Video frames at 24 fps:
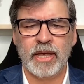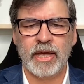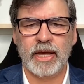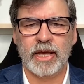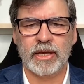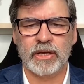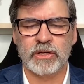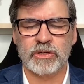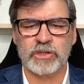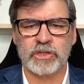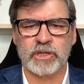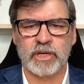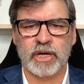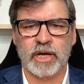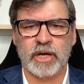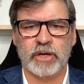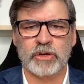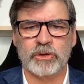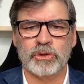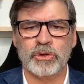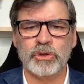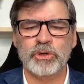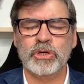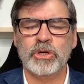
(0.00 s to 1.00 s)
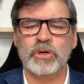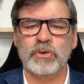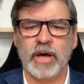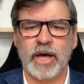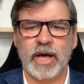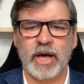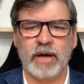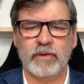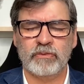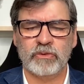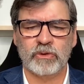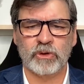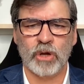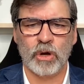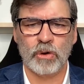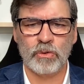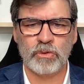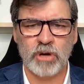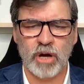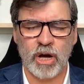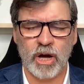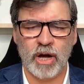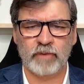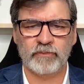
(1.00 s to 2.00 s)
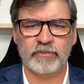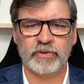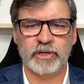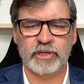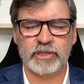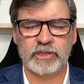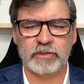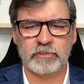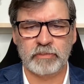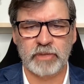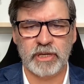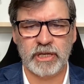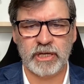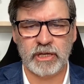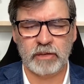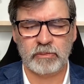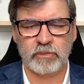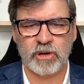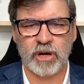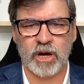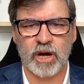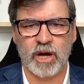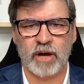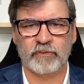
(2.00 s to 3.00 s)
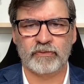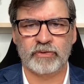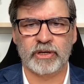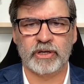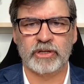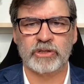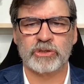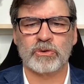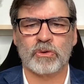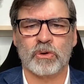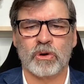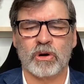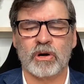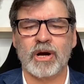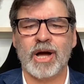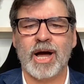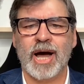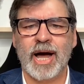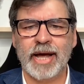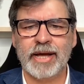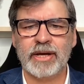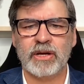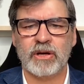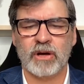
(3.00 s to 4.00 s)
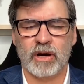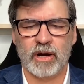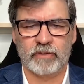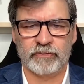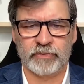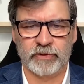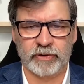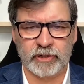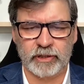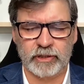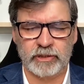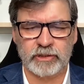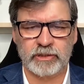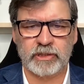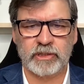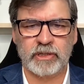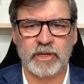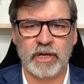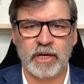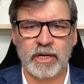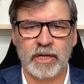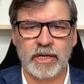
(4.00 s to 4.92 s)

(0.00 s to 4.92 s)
is uh, do you have low confidence, medium confidence, or high confidence